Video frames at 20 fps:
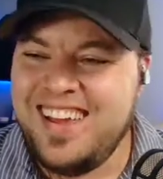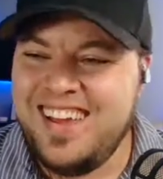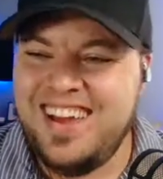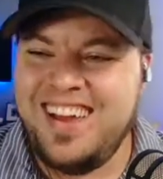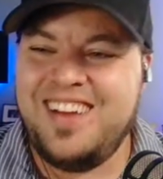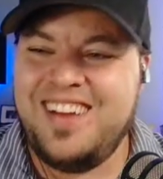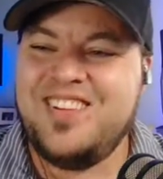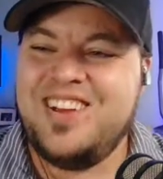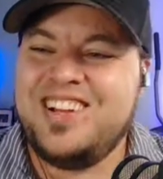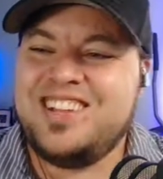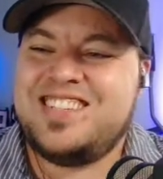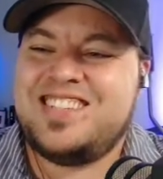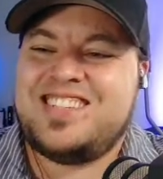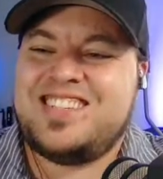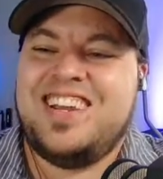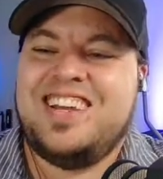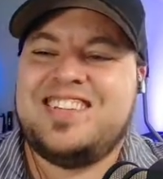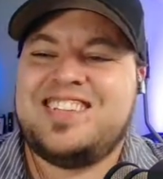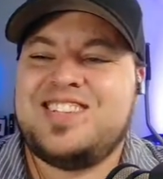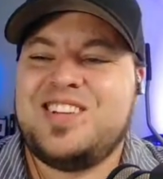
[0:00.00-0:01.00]
I mean, it's
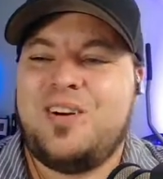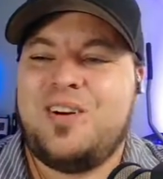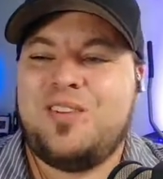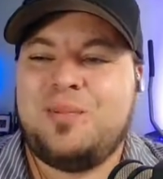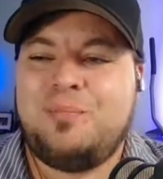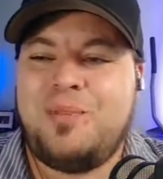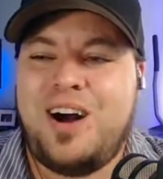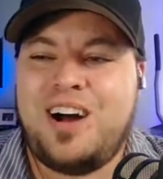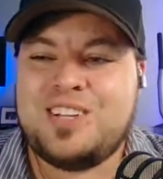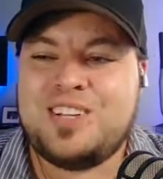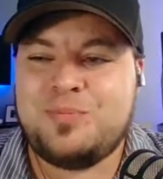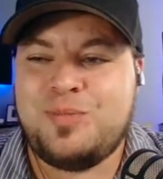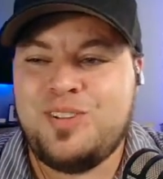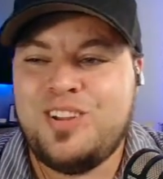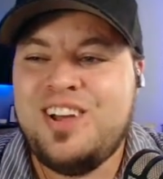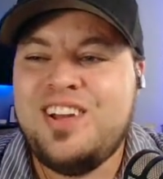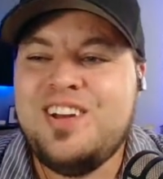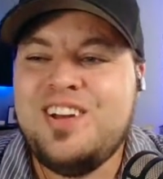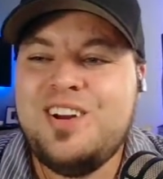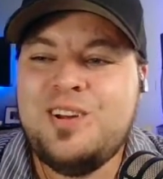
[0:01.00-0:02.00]
it's totally
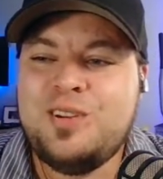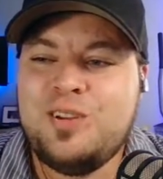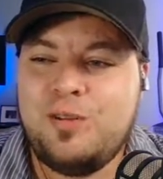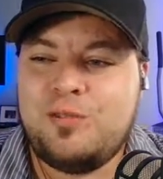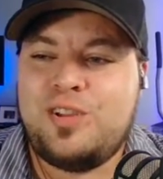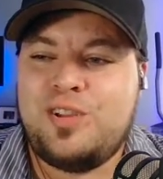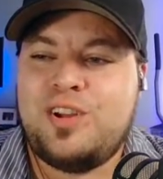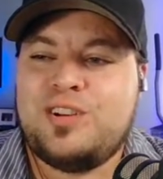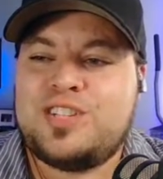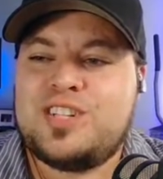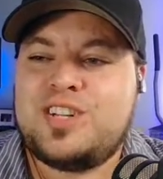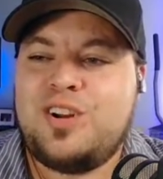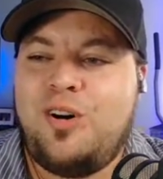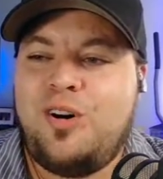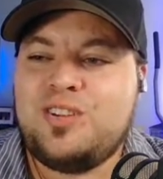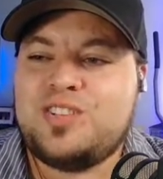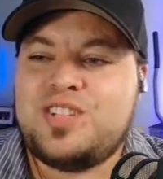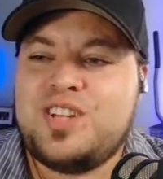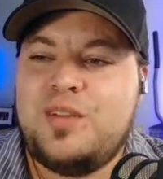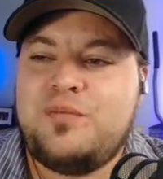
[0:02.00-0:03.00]
possible. Nuclear
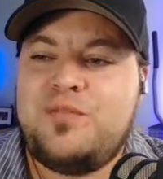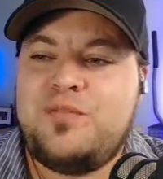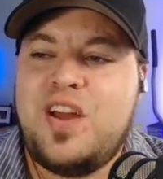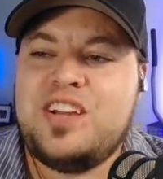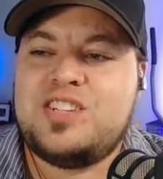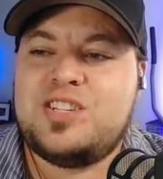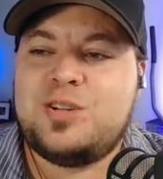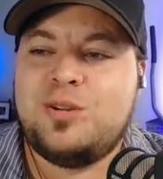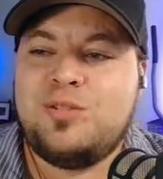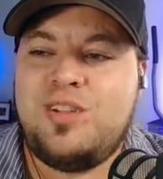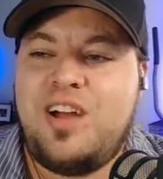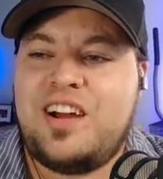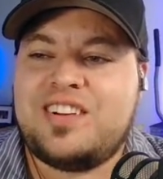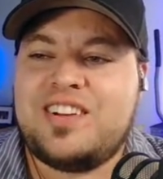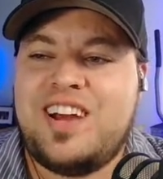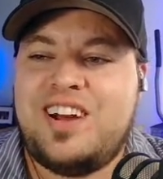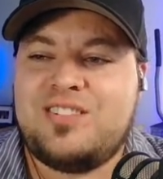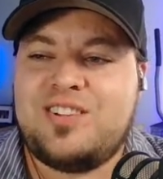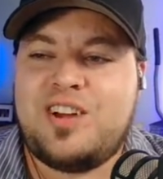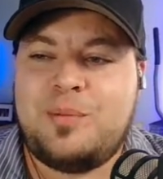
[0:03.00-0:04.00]
Skull said phase two
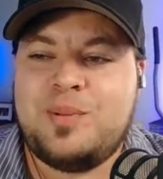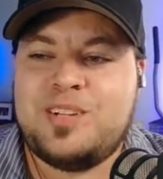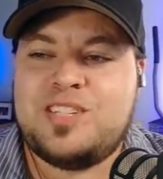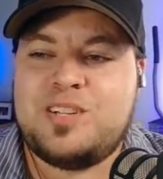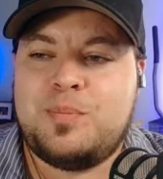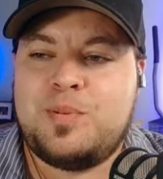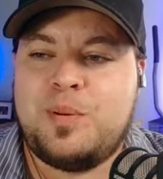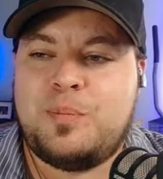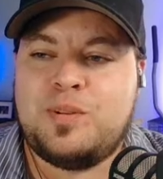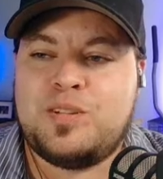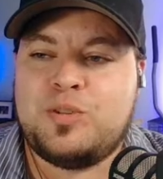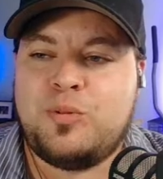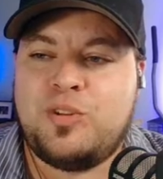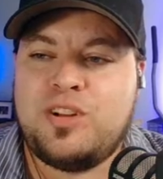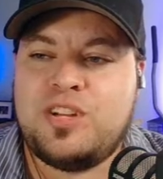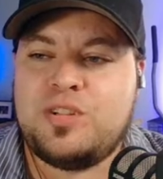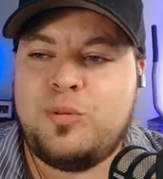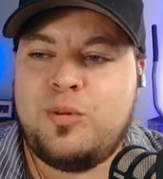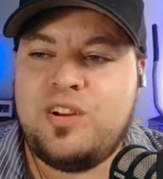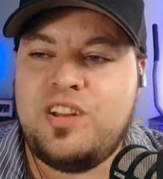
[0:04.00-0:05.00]
lockdown coming September
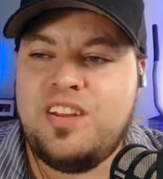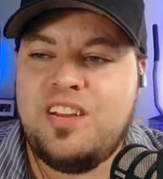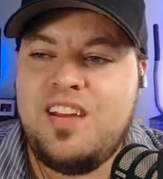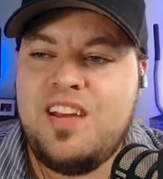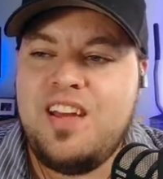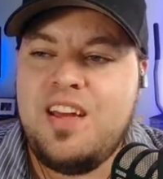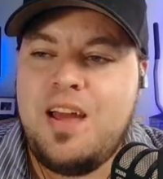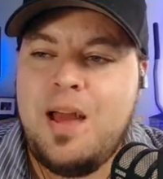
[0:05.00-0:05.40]
2020